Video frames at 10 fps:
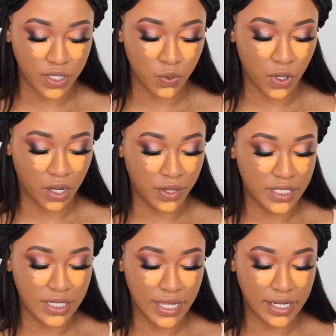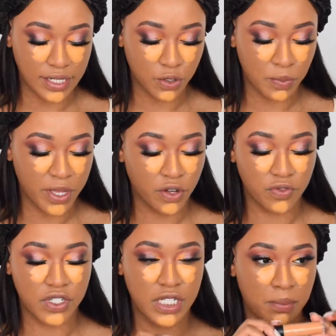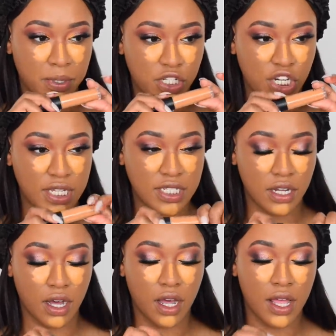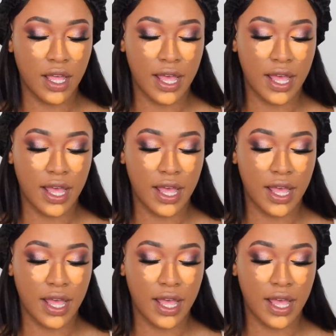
as well is take a little bit of deep chestnut